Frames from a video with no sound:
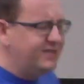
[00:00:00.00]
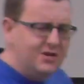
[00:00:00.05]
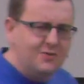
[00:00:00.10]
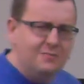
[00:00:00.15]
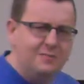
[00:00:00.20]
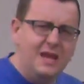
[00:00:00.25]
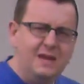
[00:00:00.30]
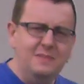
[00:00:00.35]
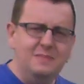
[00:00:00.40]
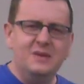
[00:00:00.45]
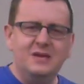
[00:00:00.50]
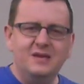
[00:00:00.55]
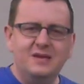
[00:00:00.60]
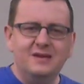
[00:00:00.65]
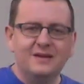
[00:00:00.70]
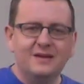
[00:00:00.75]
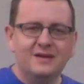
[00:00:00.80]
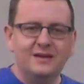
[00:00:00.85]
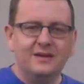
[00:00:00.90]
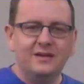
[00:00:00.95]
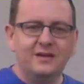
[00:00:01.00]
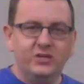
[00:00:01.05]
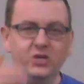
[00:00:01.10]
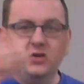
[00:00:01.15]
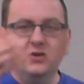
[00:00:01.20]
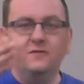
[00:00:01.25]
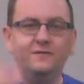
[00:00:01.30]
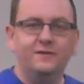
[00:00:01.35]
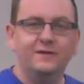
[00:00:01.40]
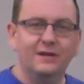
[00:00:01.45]
Maybe
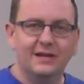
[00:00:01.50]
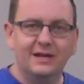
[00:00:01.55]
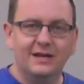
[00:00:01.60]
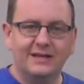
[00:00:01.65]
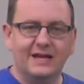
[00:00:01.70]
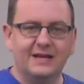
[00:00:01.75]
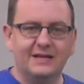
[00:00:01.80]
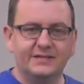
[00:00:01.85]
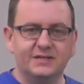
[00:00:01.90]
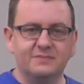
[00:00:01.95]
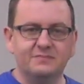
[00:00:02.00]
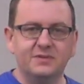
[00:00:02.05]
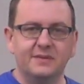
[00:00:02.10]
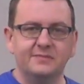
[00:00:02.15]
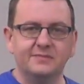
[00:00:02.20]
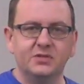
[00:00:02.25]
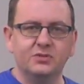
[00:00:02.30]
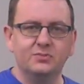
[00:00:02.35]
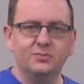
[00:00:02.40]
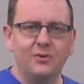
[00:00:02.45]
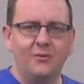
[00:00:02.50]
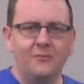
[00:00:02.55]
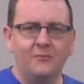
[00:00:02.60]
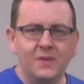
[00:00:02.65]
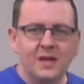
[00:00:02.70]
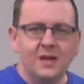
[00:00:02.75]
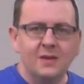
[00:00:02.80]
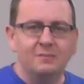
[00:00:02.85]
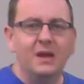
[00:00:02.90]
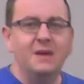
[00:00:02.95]
you feel like that sometimes as well.
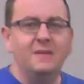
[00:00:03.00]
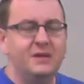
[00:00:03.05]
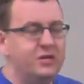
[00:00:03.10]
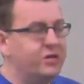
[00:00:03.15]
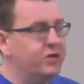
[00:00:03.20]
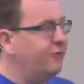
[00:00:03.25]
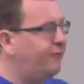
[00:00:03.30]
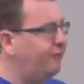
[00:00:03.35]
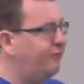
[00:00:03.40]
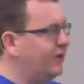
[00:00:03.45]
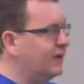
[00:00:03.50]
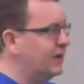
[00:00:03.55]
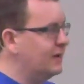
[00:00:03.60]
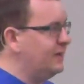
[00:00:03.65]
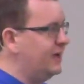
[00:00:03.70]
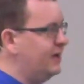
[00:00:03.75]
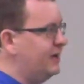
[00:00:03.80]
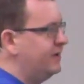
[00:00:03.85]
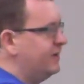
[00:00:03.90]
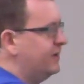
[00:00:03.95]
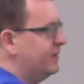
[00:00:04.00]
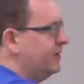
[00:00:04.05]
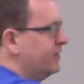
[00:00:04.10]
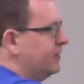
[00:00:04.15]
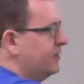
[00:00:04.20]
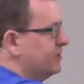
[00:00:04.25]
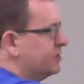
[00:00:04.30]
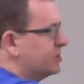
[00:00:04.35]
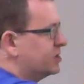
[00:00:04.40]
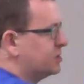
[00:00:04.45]
Maybe you feel a bit
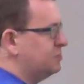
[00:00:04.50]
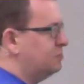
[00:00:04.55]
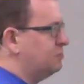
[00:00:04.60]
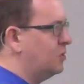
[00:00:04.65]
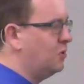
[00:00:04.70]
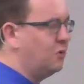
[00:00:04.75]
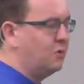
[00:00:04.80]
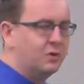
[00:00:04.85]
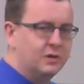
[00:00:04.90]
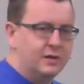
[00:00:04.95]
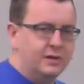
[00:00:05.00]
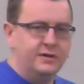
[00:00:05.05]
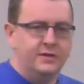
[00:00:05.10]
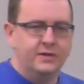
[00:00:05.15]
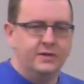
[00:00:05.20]
small and,